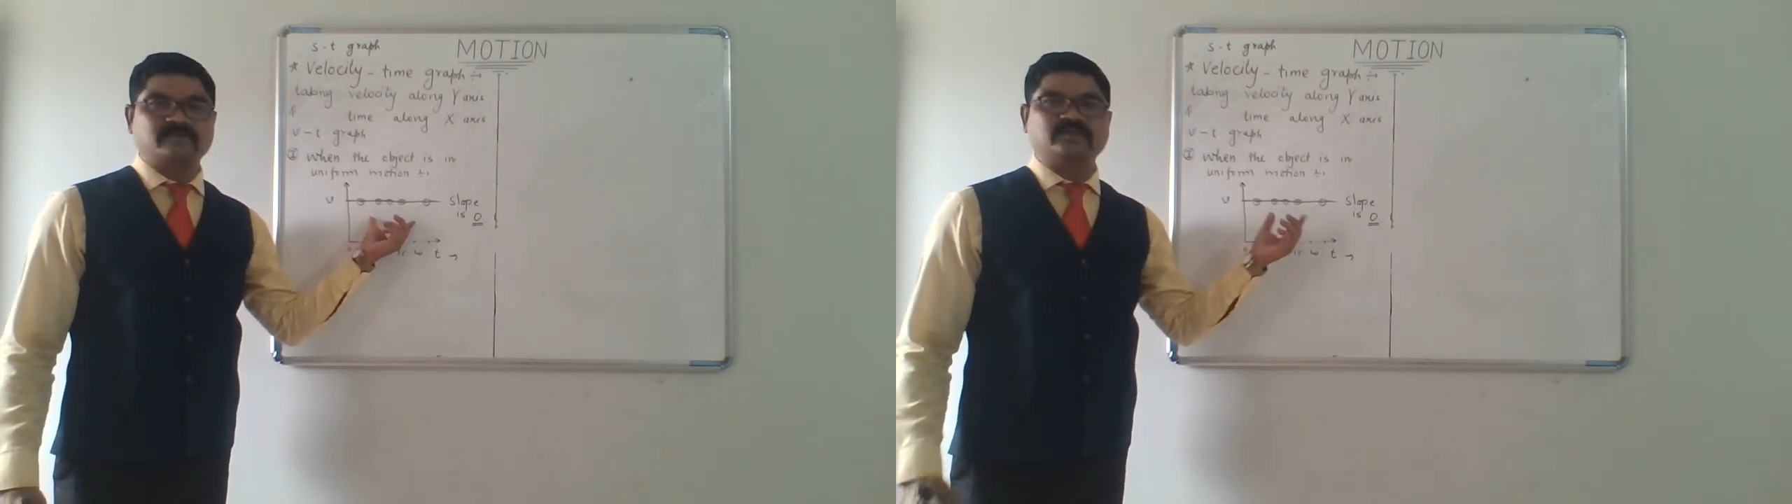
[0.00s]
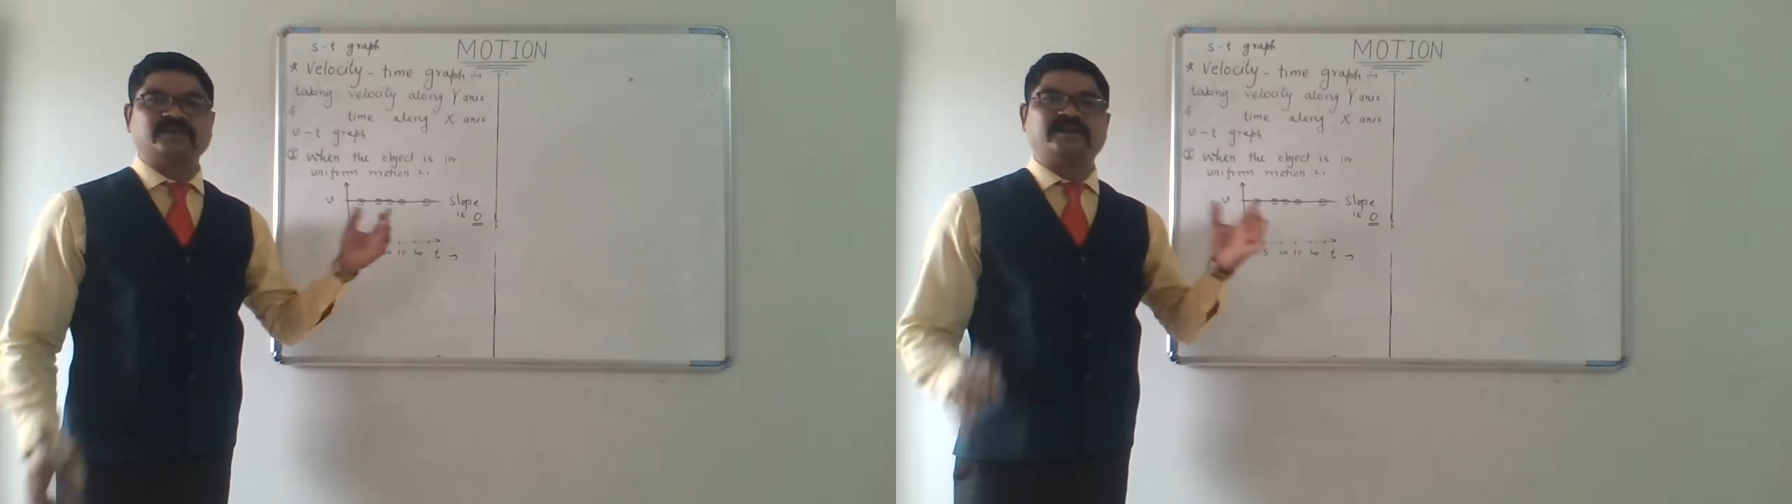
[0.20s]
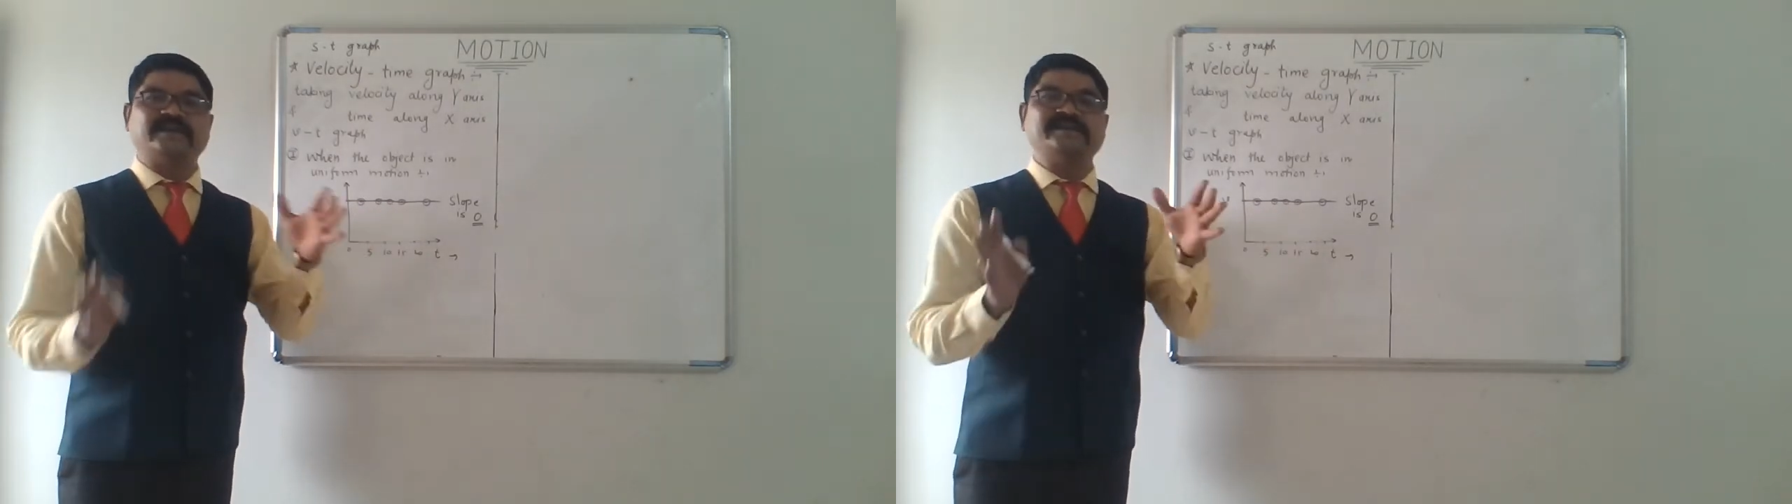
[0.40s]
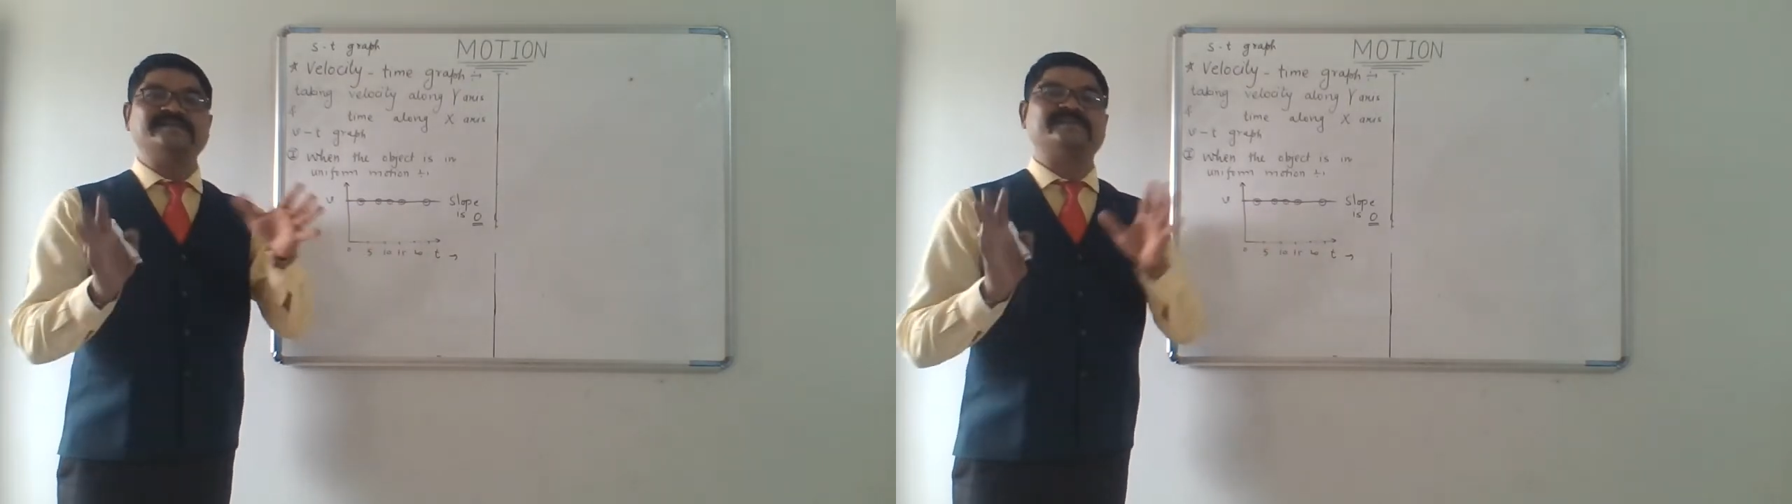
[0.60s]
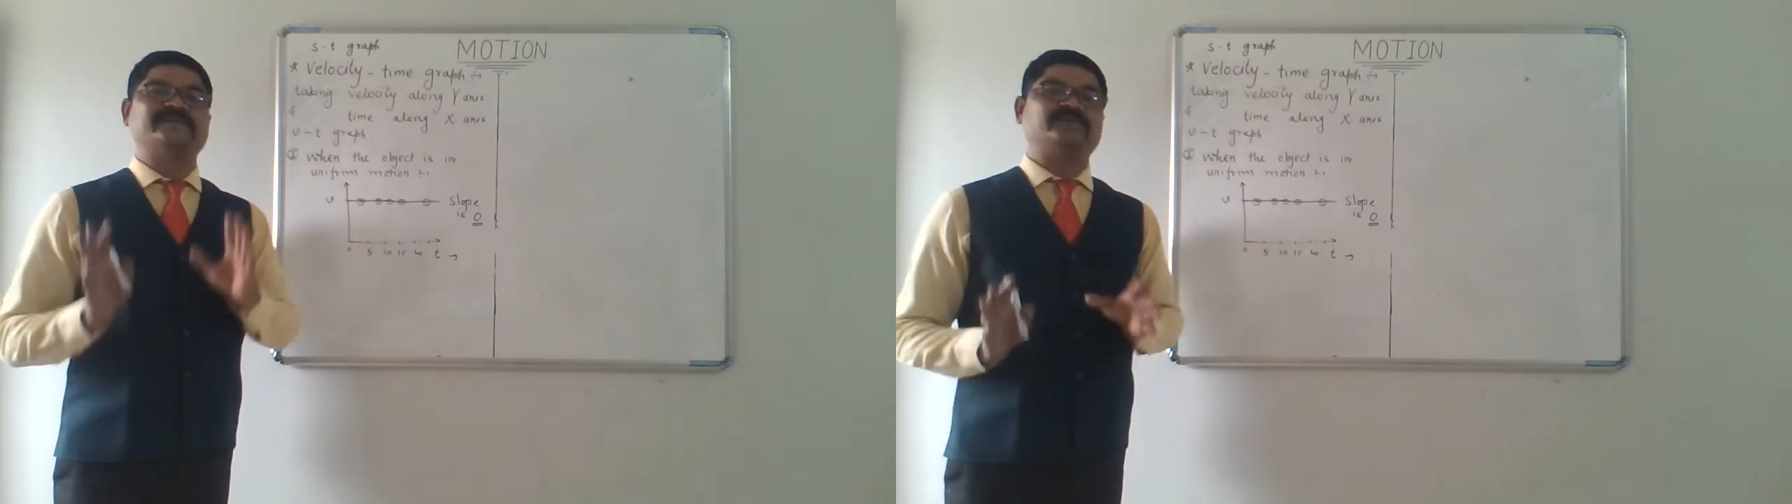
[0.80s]
motion
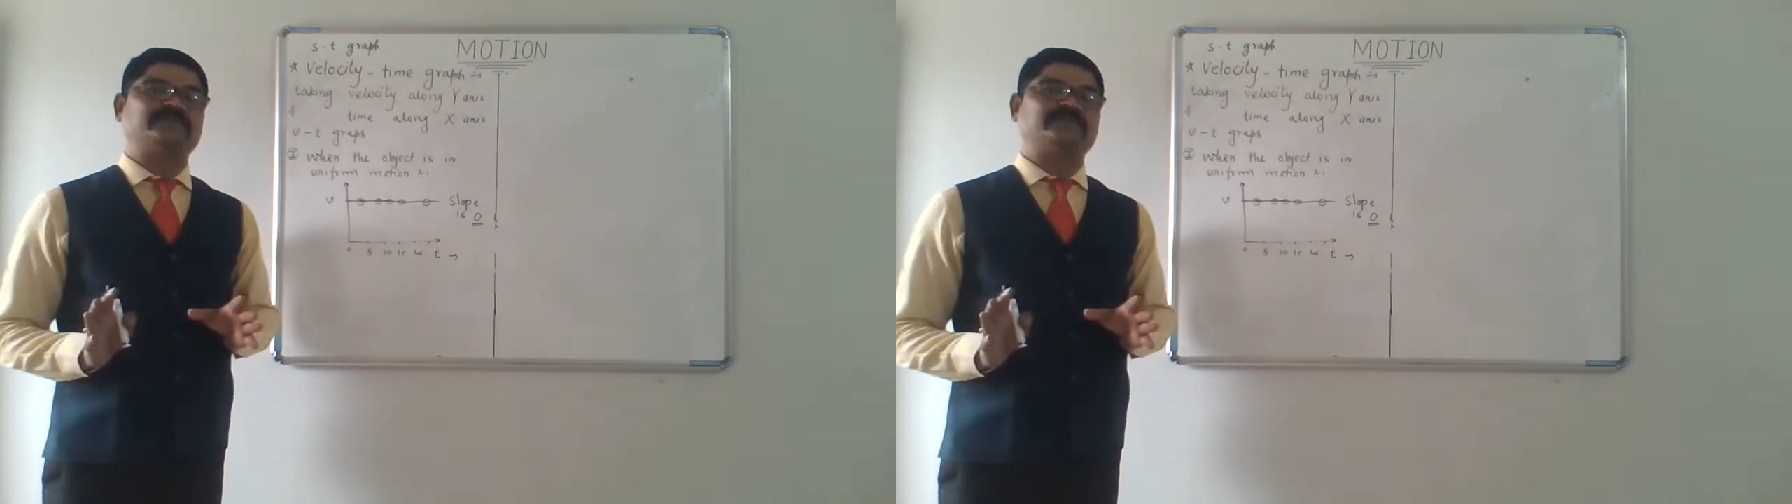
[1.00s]
is 0.